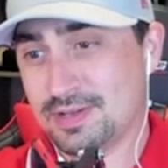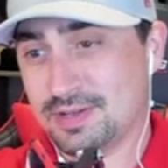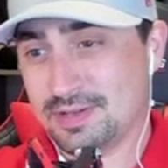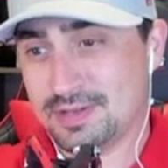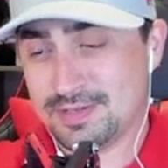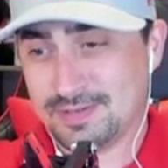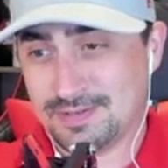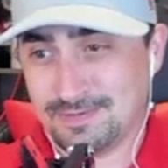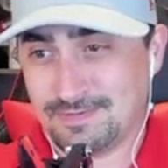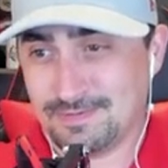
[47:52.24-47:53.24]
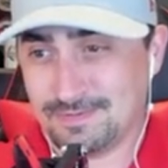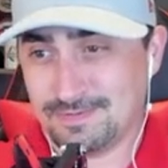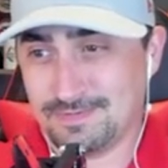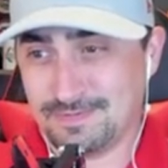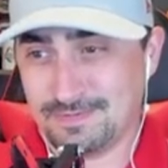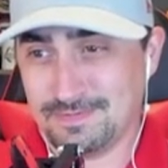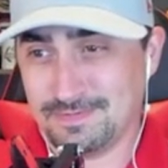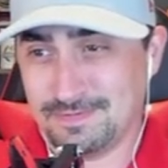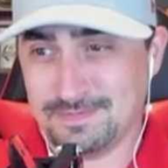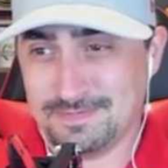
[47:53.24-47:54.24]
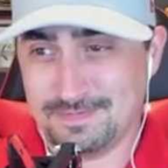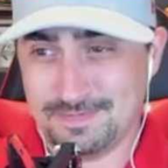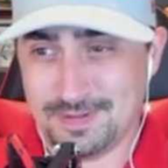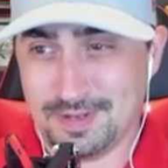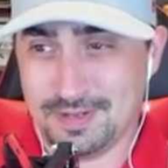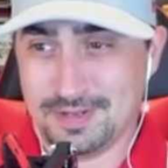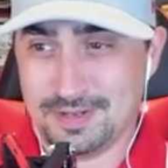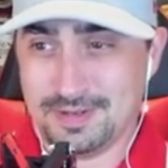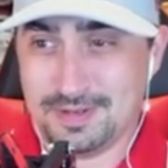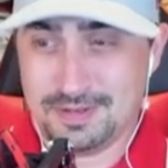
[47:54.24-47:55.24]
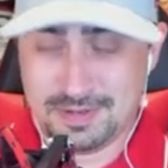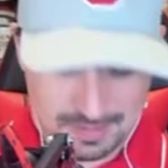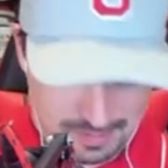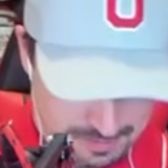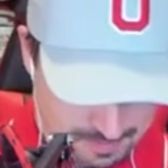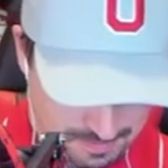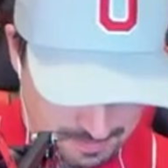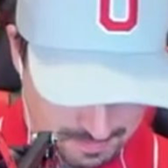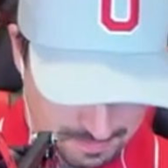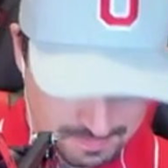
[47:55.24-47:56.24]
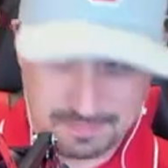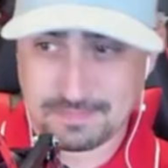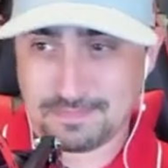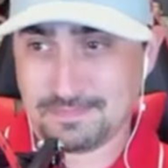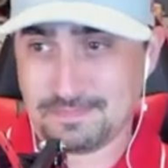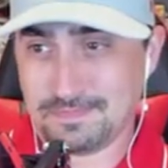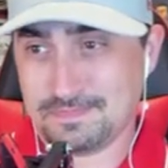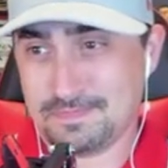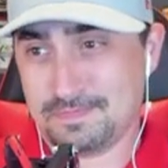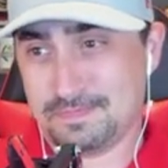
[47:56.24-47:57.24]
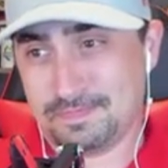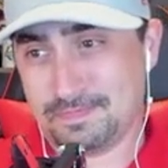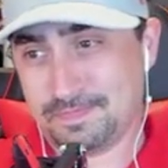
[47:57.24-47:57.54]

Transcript: This person isn't speaking.